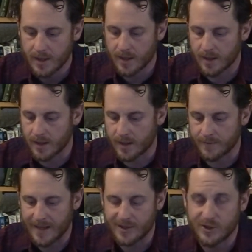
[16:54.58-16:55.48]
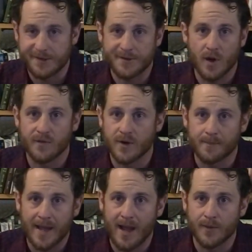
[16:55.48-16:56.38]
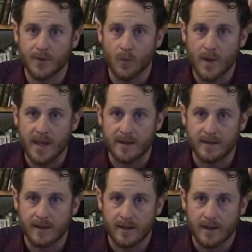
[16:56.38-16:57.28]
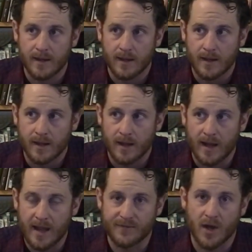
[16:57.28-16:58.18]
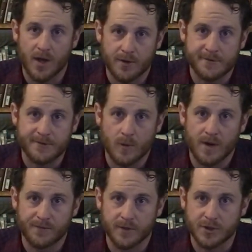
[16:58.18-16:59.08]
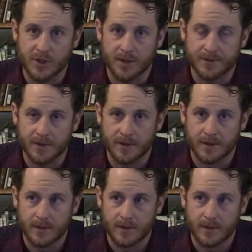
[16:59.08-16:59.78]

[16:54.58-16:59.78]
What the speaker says: at just over a pound of weight. I have a 100 square foot shelter.